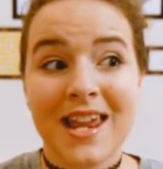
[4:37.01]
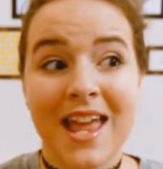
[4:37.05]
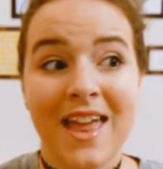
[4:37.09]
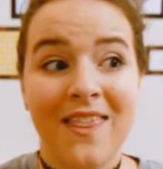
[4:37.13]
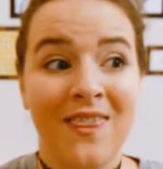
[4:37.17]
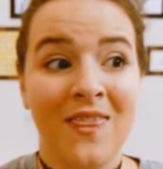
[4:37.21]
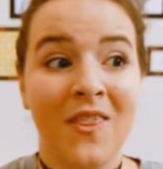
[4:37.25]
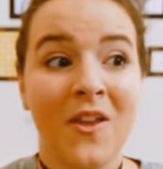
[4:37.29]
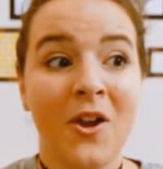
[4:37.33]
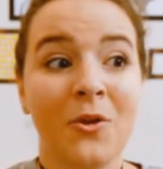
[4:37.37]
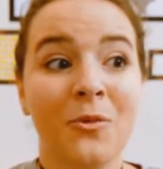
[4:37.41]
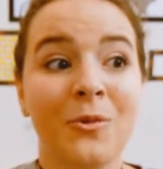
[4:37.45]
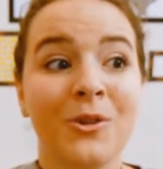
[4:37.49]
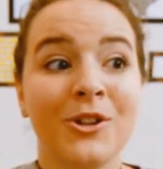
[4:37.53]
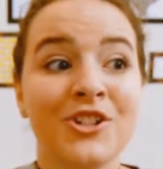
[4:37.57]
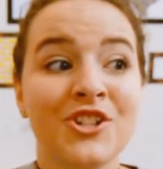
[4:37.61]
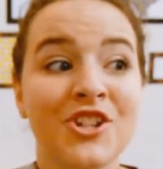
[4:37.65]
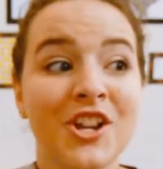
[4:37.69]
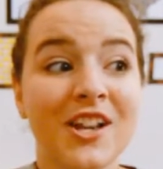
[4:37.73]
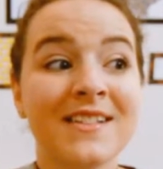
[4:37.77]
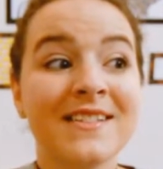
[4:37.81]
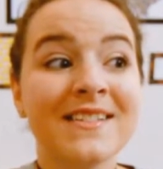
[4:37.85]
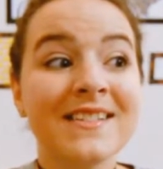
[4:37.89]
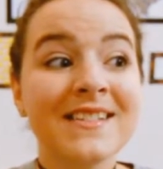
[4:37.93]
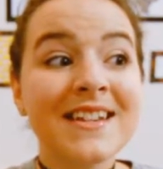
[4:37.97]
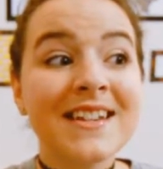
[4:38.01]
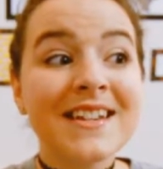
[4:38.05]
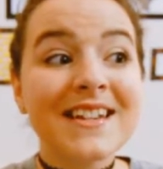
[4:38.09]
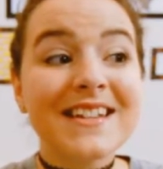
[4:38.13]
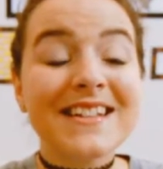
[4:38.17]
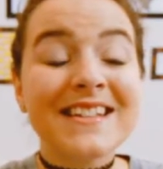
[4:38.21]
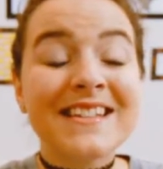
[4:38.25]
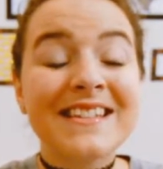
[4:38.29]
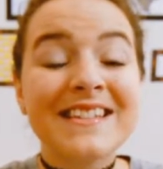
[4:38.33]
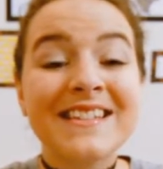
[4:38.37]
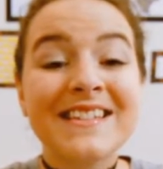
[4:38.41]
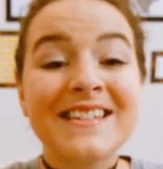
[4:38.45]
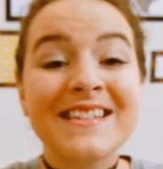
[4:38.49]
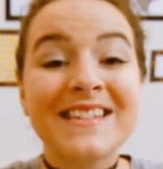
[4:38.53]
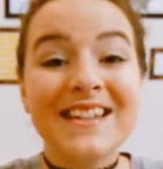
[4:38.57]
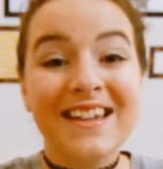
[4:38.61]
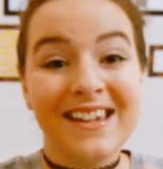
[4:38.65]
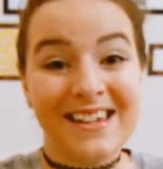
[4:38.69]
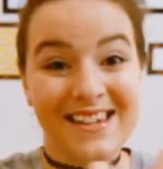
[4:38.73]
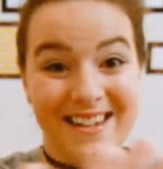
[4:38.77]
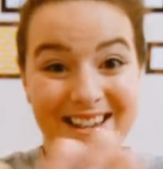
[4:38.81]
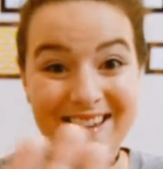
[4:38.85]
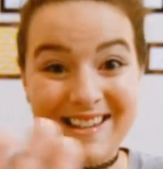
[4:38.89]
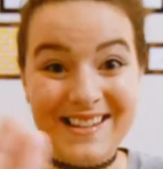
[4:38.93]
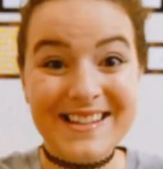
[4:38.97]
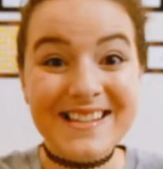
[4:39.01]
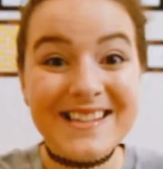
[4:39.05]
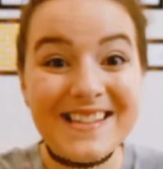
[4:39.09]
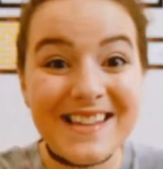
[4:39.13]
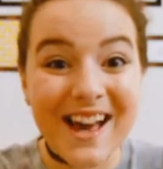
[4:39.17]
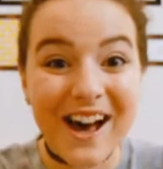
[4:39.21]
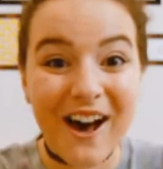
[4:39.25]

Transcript: and there were just seas